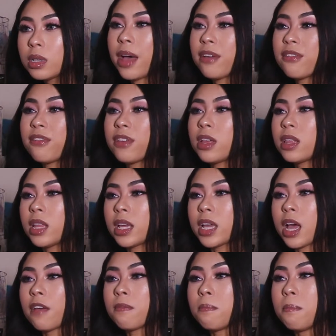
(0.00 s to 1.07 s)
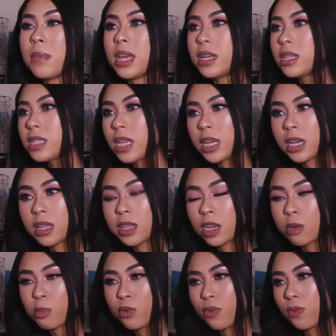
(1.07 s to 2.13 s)
I felt like I've meditated
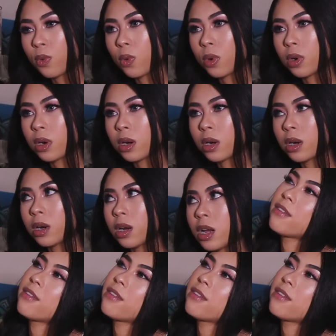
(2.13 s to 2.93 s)
there before.